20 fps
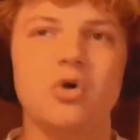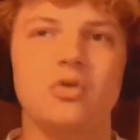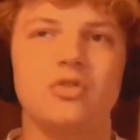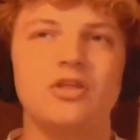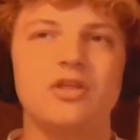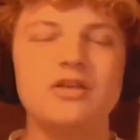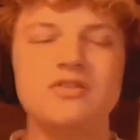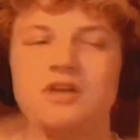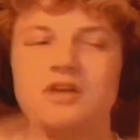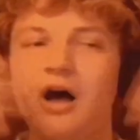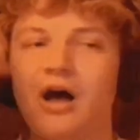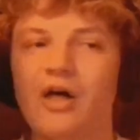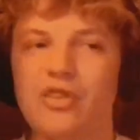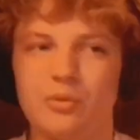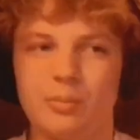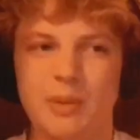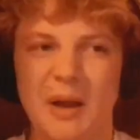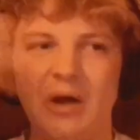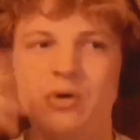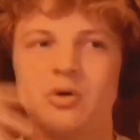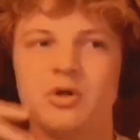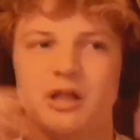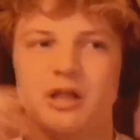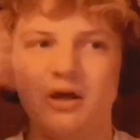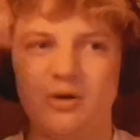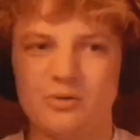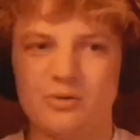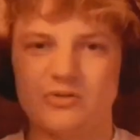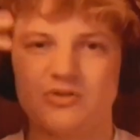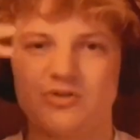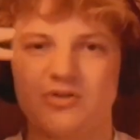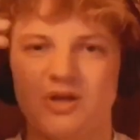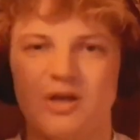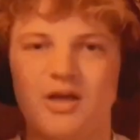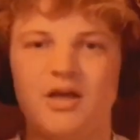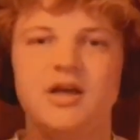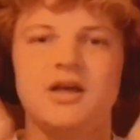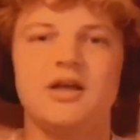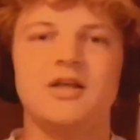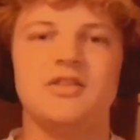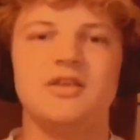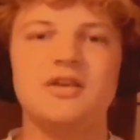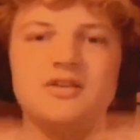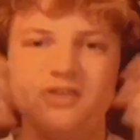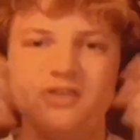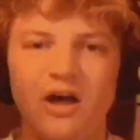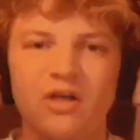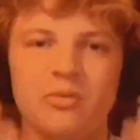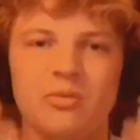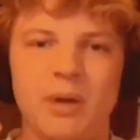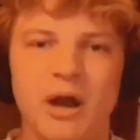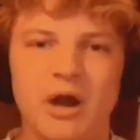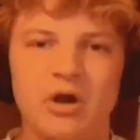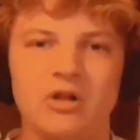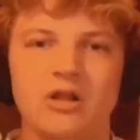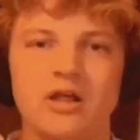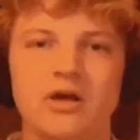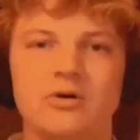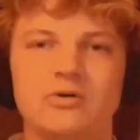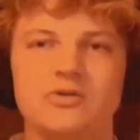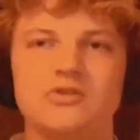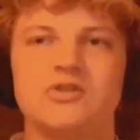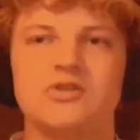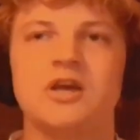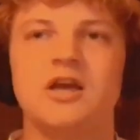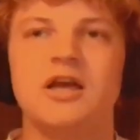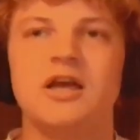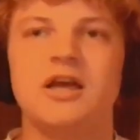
these are the parallels. These are the parallels.